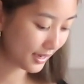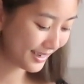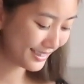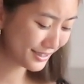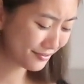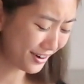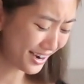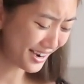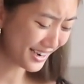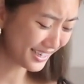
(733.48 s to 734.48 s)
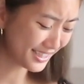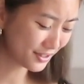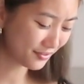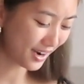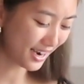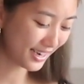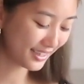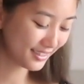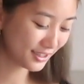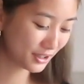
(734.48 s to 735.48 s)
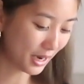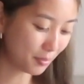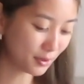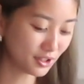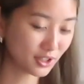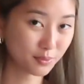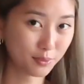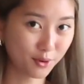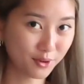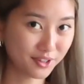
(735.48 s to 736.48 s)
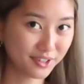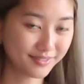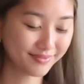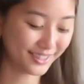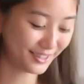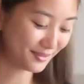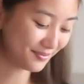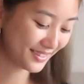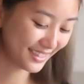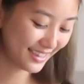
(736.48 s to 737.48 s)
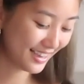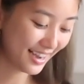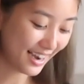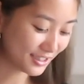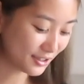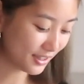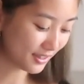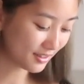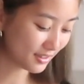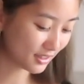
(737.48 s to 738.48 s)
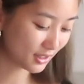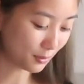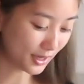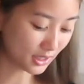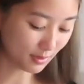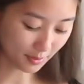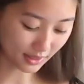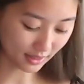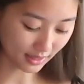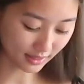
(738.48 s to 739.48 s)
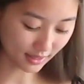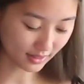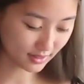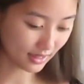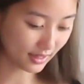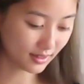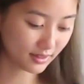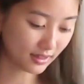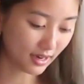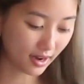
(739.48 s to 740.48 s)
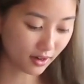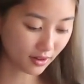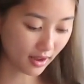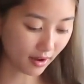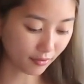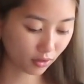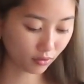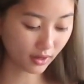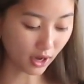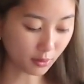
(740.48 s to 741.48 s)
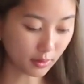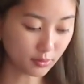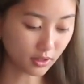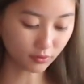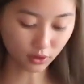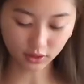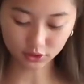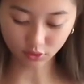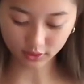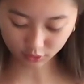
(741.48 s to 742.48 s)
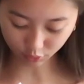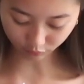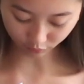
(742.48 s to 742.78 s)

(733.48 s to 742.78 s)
It is fine. Should I purchase more? No, I shouldn't waste my money like that. Like, I already have 3 albums, even though there's only 2